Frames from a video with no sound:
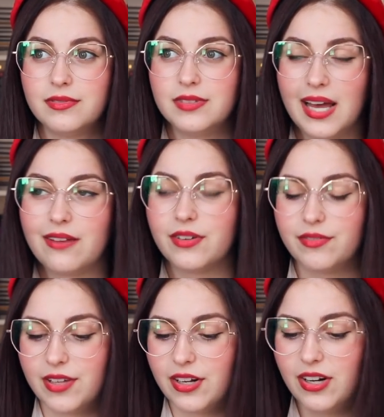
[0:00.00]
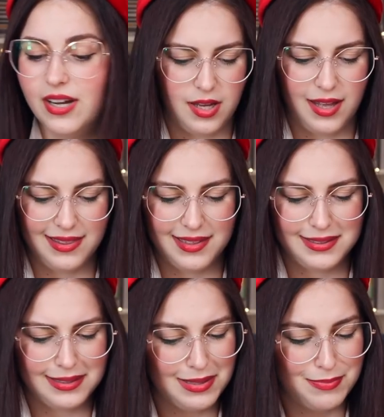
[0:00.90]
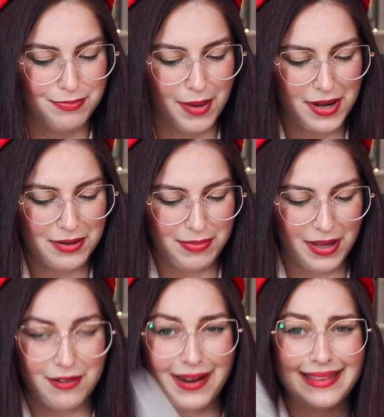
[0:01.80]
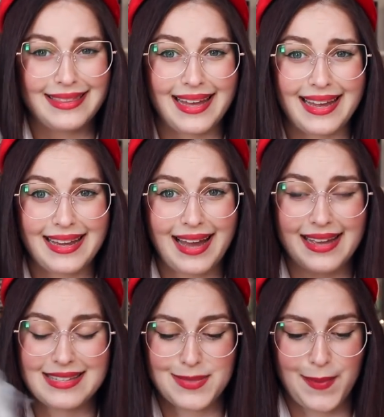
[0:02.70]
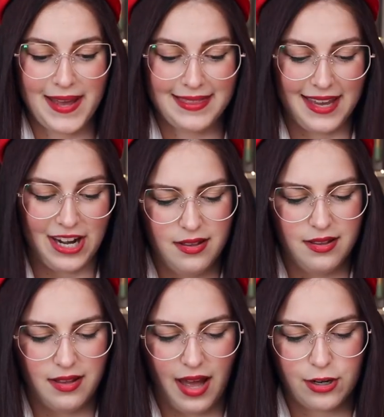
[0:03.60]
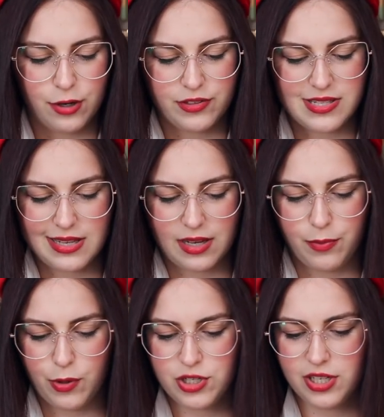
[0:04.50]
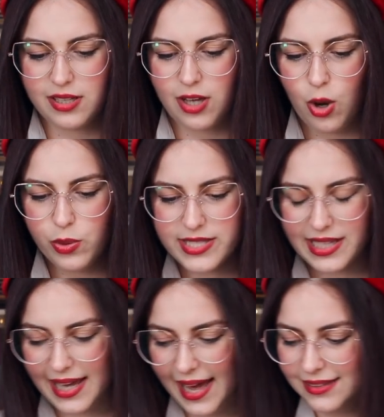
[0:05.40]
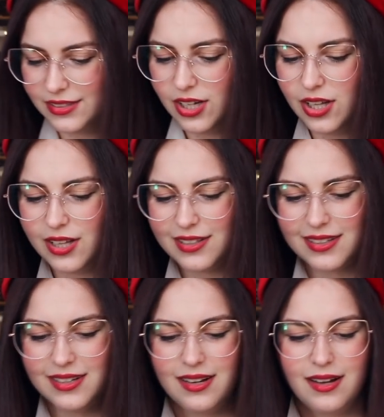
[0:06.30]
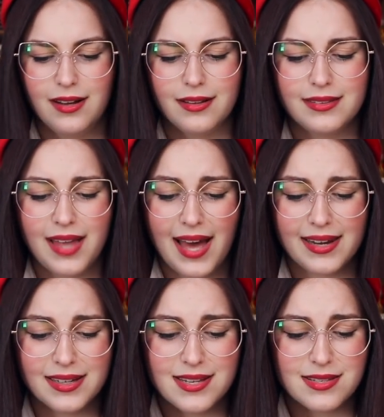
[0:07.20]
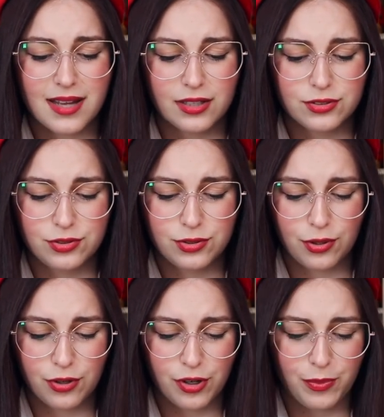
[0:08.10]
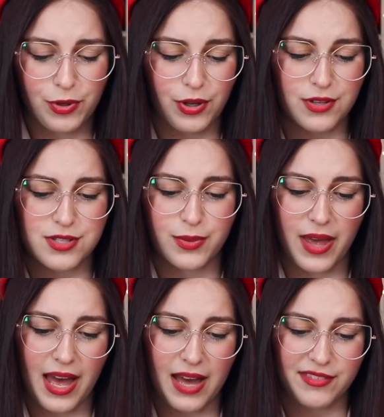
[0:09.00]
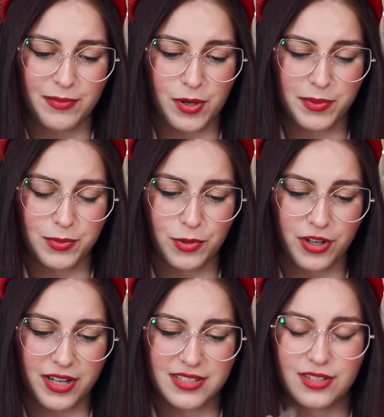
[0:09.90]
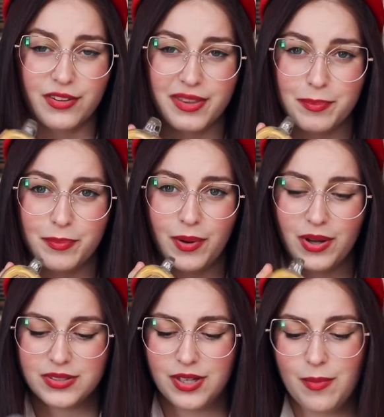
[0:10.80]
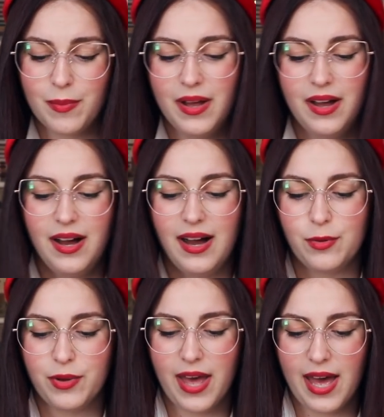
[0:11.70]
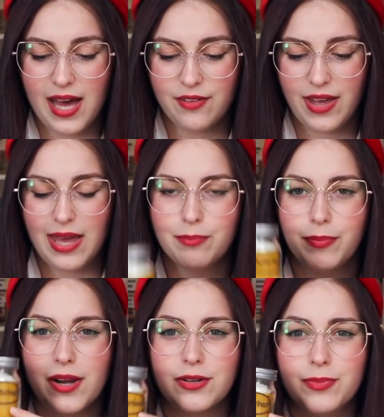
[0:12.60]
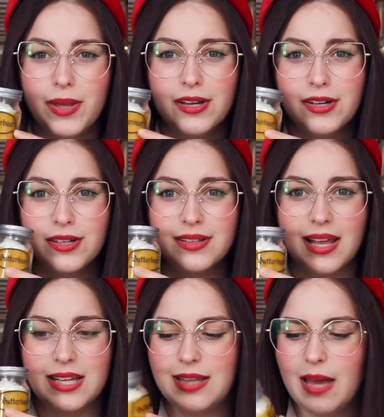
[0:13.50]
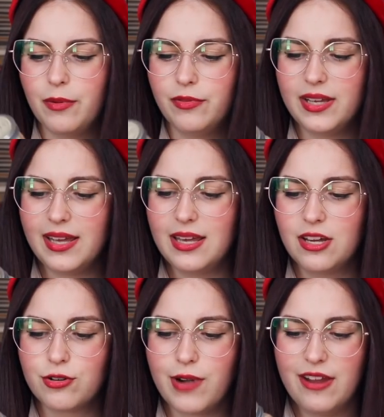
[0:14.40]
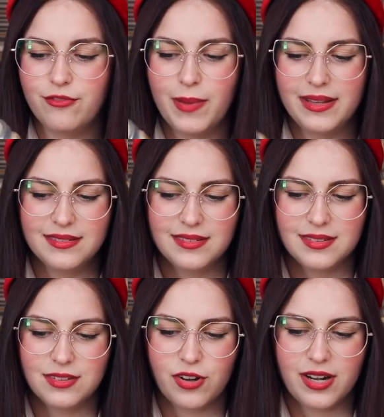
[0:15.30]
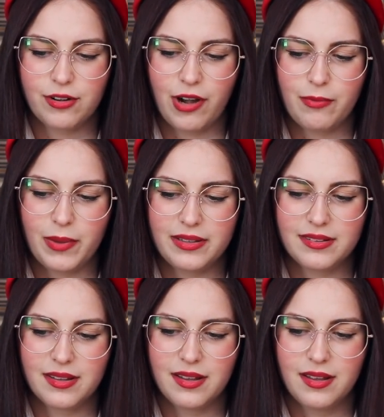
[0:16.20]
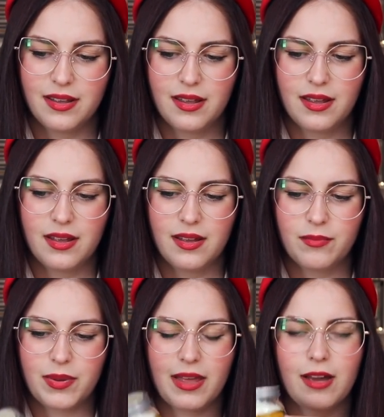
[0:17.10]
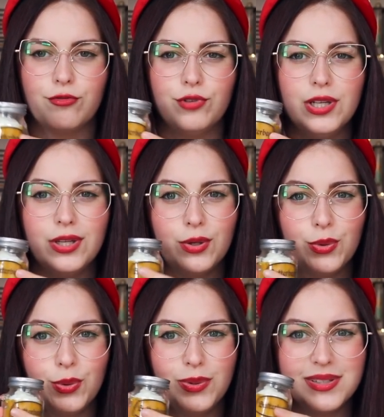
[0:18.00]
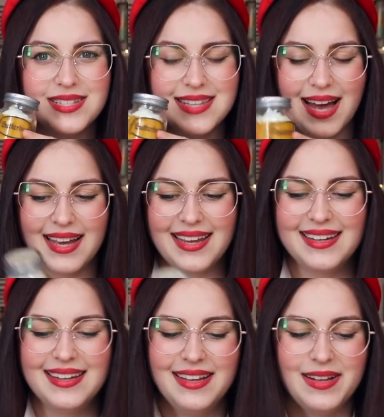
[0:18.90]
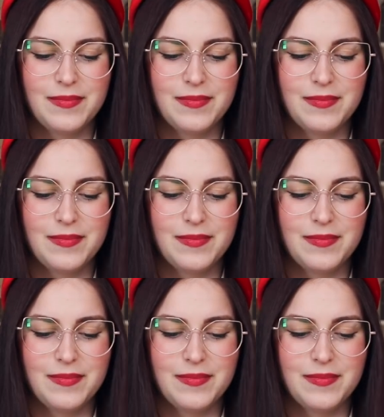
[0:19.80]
Yeah, fifth year. A little Butterbeer, I think, I spy there. I don't know if this is like a potion-y thing. Oh, it's a candle! That is adorable. So we have the proper warnings on the bottom. We have a Butterbeer, like, type of, like, engravement? Not engravement, but, like, a really cool sign.